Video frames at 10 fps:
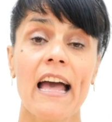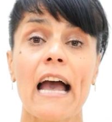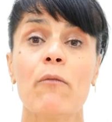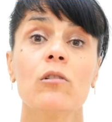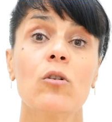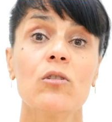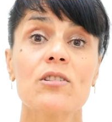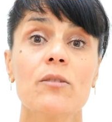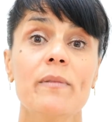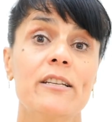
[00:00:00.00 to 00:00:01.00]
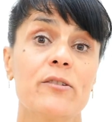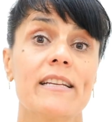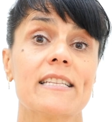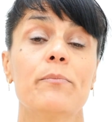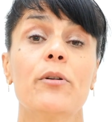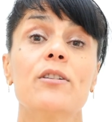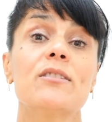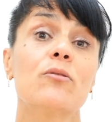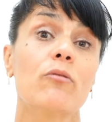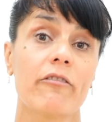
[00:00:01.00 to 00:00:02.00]
And we'll also be doing some
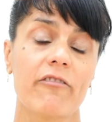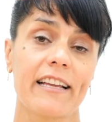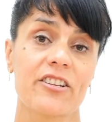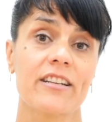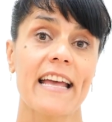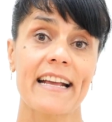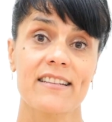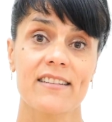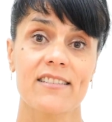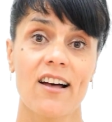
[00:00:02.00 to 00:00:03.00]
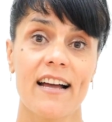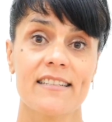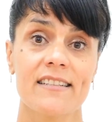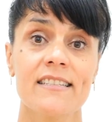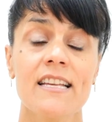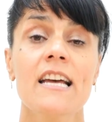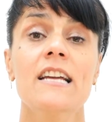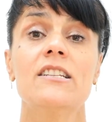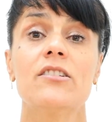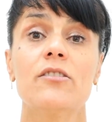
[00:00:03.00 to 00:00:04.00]
personal reflection exercises
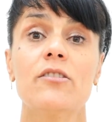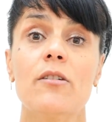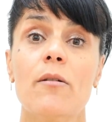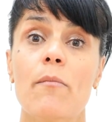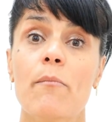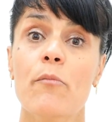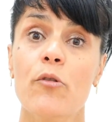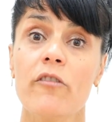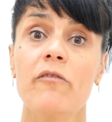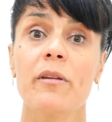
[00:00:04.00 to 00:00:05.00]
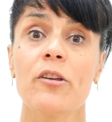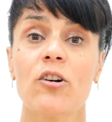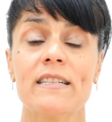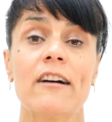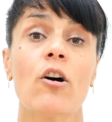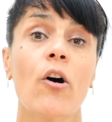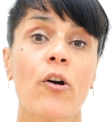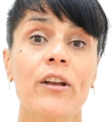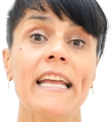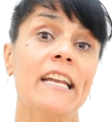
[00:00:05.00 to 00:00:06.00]
to move beyond our
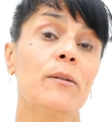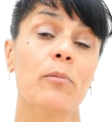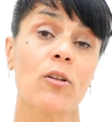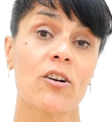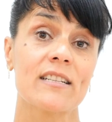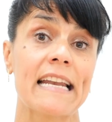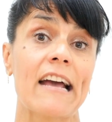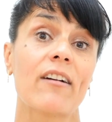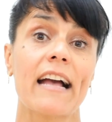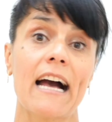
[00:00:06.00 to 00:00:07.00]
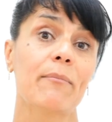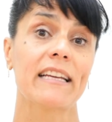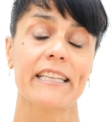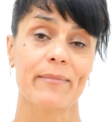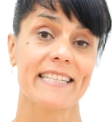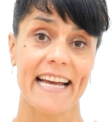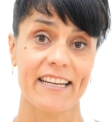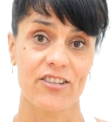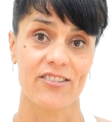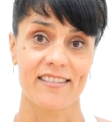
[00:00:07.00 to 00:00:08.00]
own inner blocks and our karmic
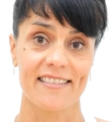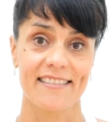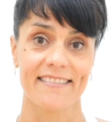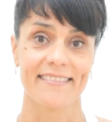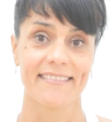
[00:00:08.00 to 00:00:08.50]
limitations.